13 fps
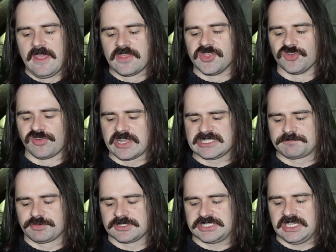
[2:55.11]
The
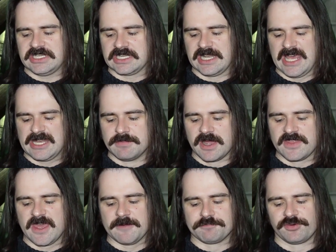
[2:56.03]
rest proceeded, led by
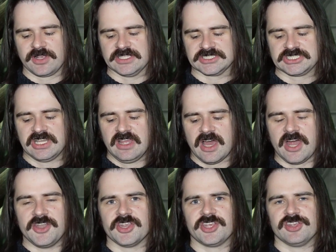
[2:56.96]
their prince,
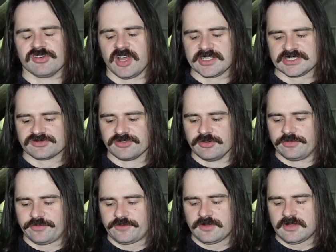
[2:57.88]
under Heorot's
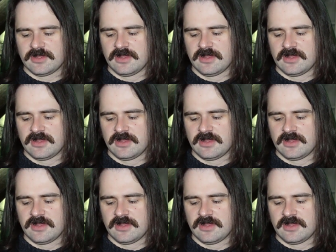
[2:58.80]
roof.